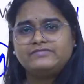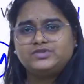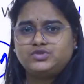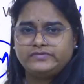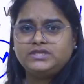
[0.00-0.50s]

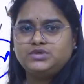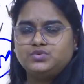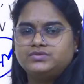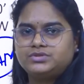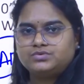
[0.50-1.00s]
which we
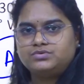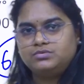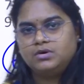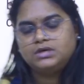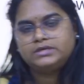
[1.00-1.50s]
use to
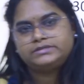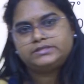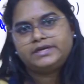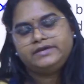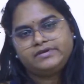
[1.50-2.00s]

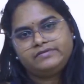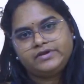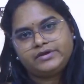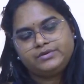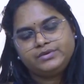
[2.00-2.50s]
study when we
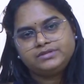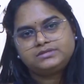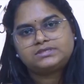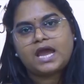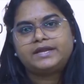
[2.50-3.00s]
are doing the
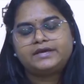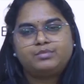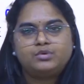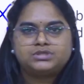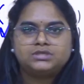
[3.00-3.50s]
static
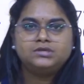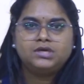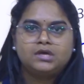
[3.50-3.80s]
portion.